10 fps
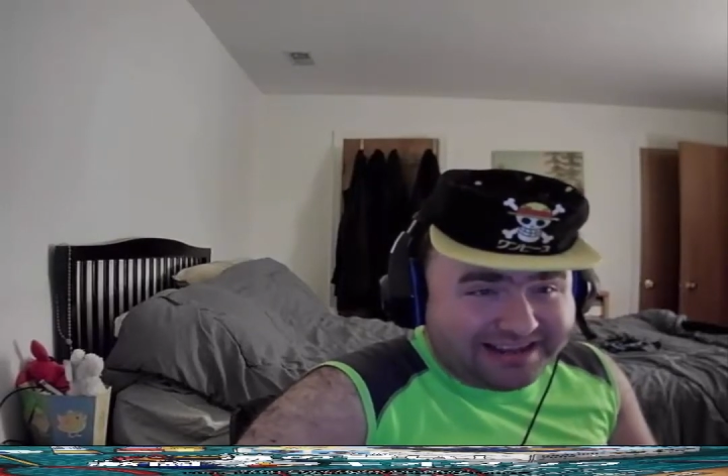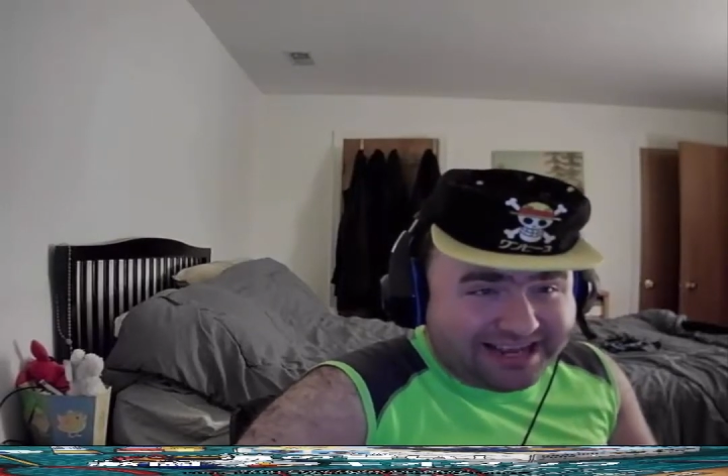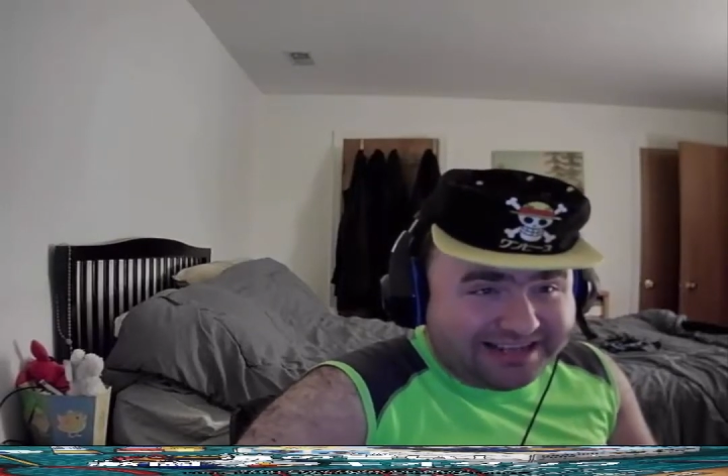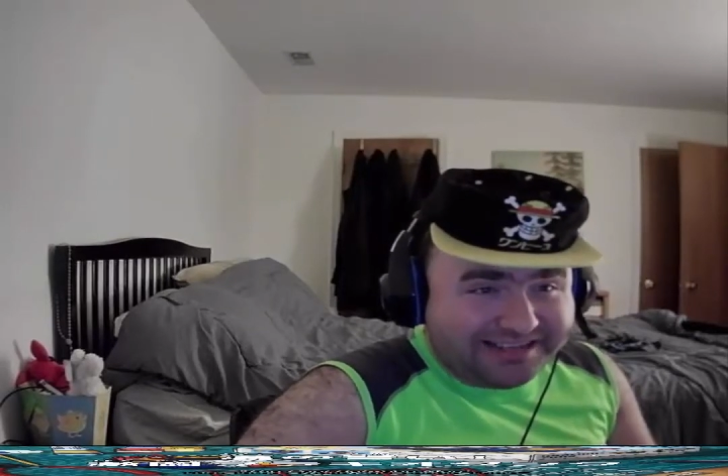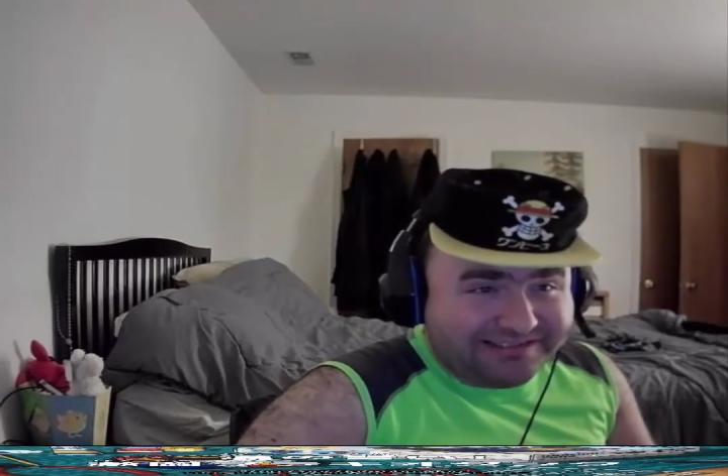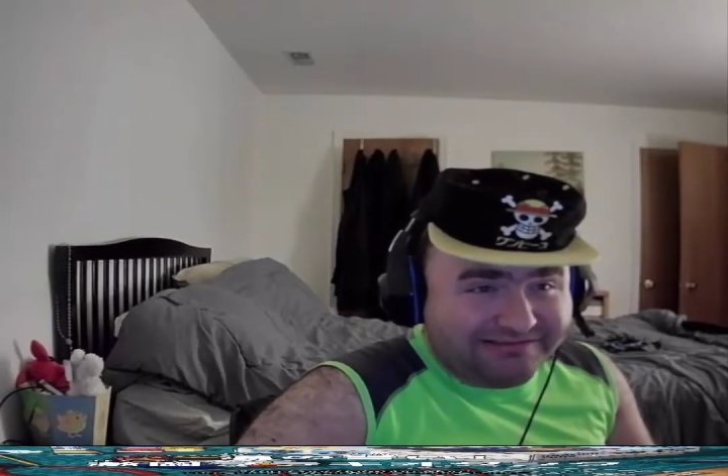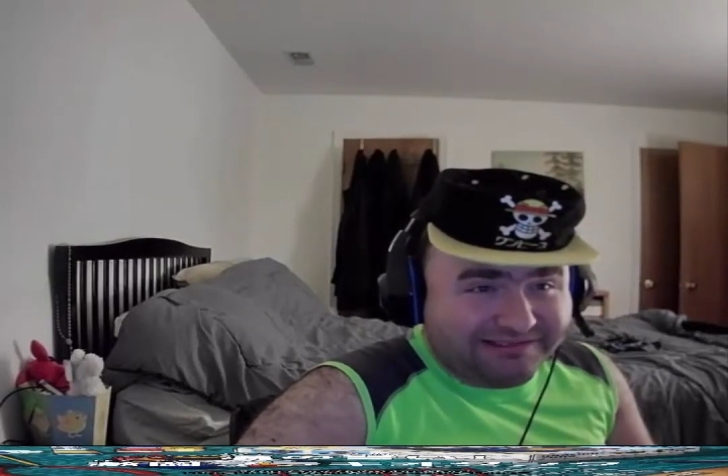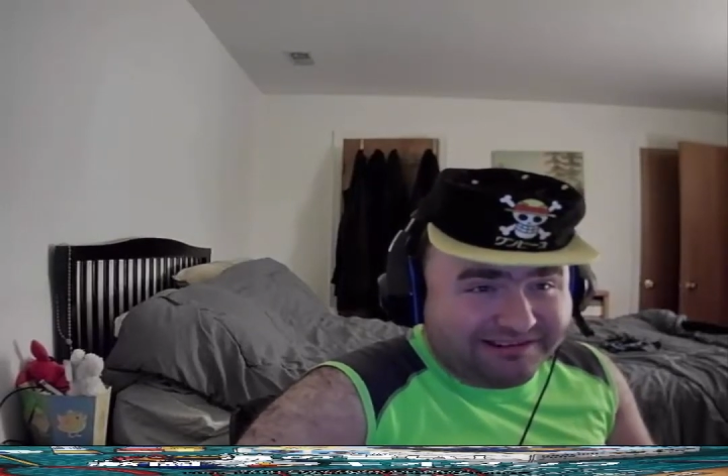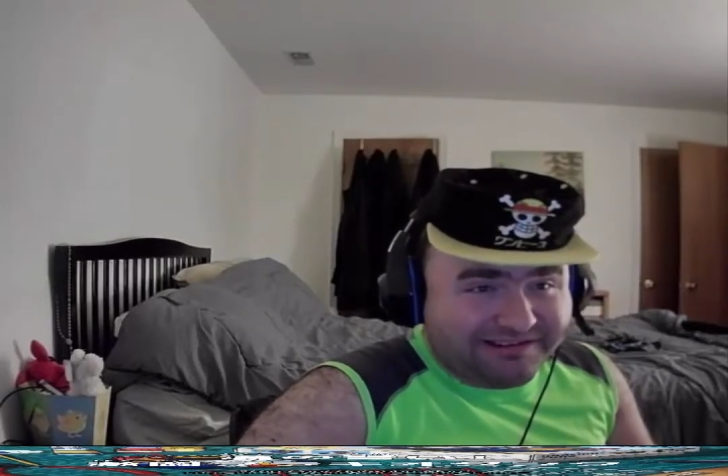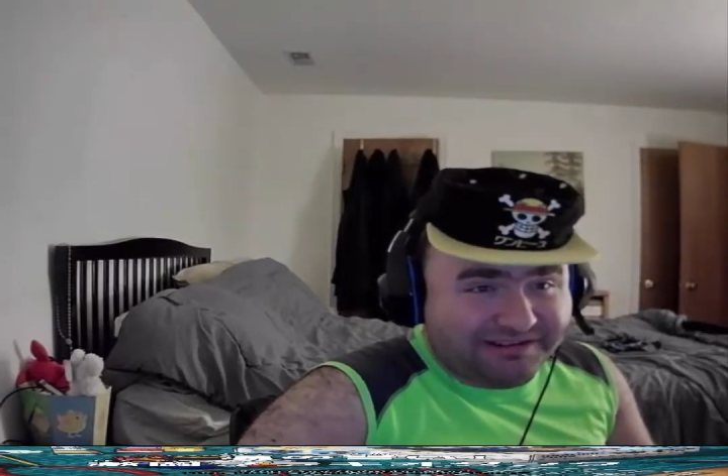That is
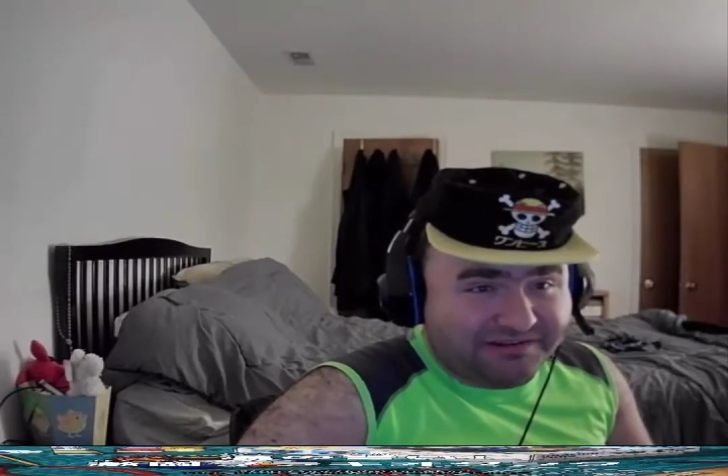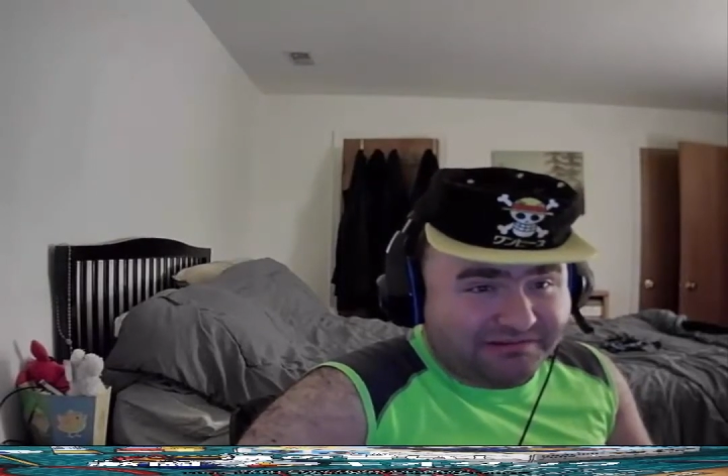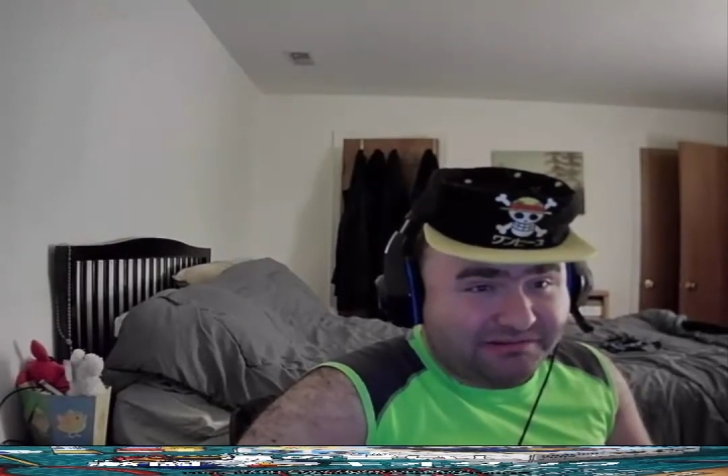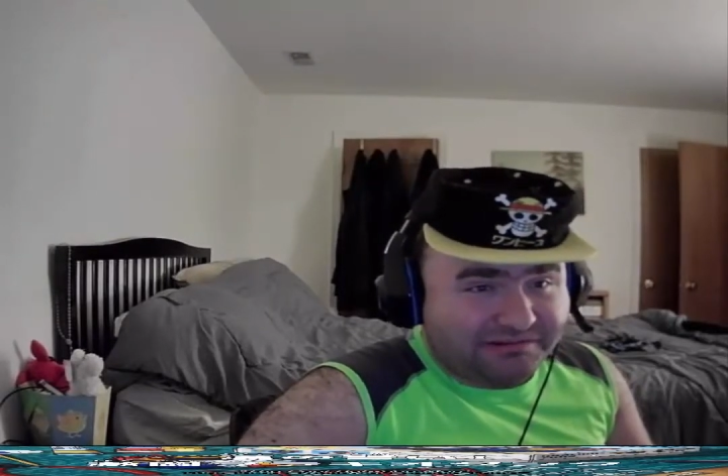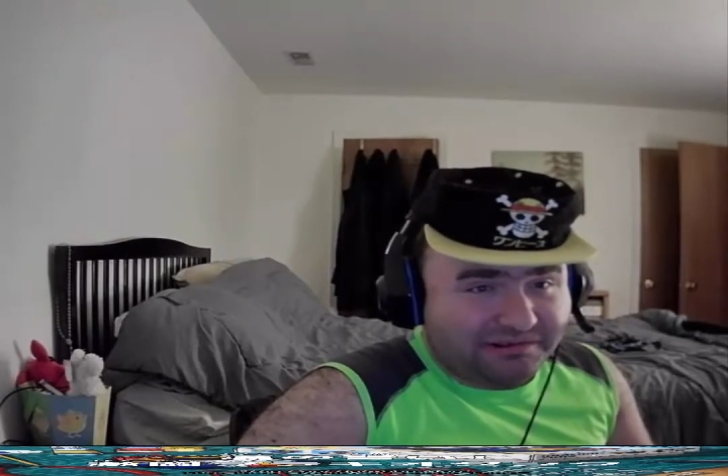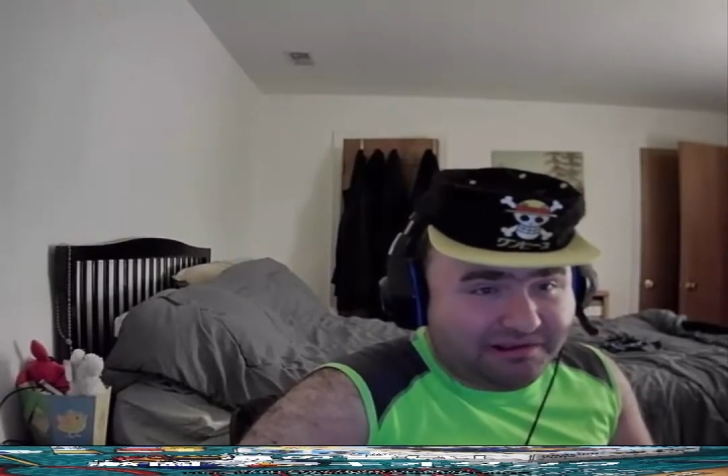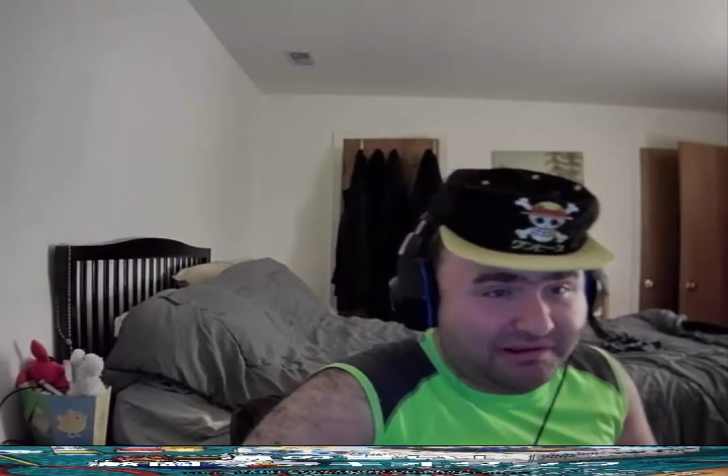really cool.